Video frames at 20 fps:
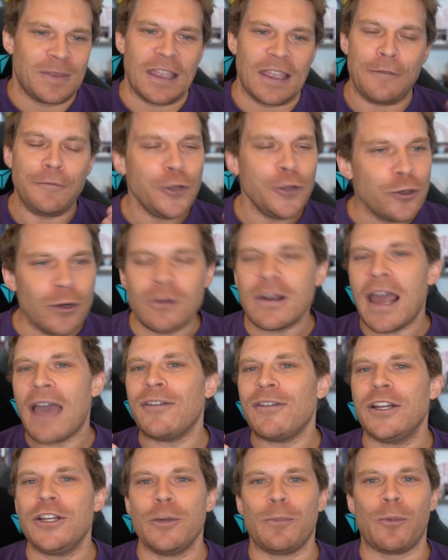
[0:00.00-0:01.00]
if you don't
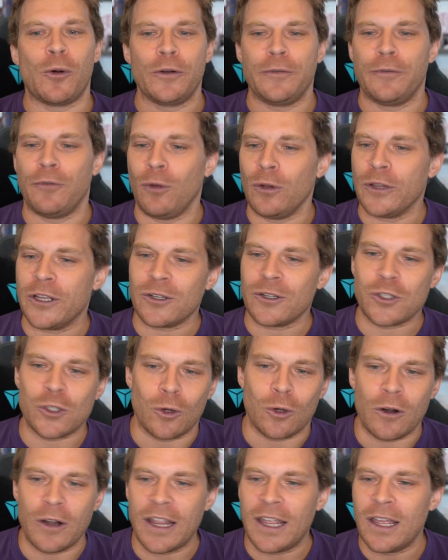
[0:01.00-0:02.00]
have it in your portfolio,
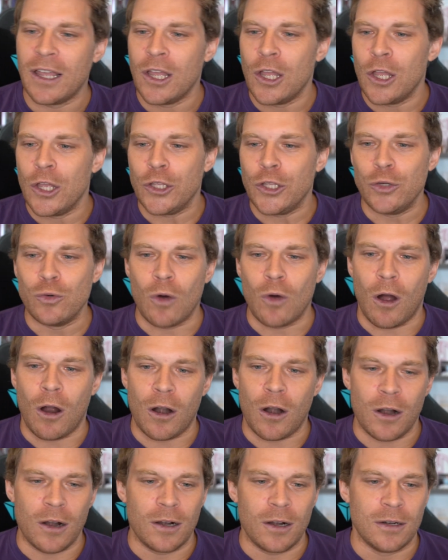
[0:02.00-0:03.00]
sorry, you
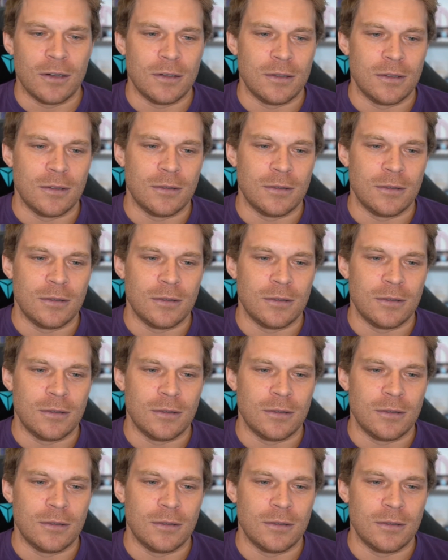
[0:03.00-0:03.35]
are